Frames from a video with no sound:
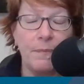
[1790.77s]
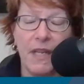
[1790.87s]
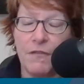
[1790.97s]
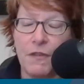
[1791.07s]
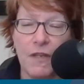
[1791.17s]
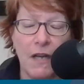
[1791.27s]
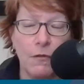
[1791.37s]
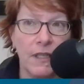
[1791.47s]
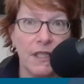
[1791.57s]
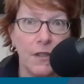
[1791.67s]
if you've got
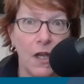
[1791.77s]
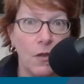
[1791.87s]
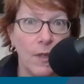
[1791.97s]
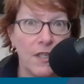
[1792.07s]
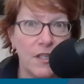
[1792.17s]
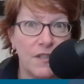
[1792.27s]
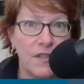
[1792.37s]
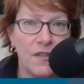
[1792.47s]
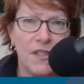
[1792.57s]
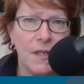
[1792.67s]
really long questions
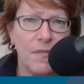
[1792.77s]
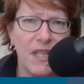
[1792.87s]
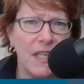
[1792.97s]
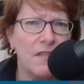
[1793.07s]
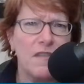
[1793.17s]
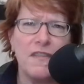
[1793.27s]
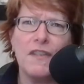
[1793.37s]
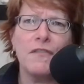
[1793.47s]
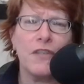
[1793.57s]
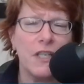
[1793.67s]
or something, feel
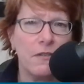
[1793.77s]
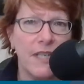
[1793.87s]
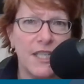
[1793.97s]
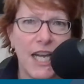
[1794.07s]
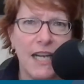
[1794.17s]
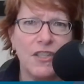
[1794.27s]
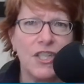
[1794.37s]
free to reach out.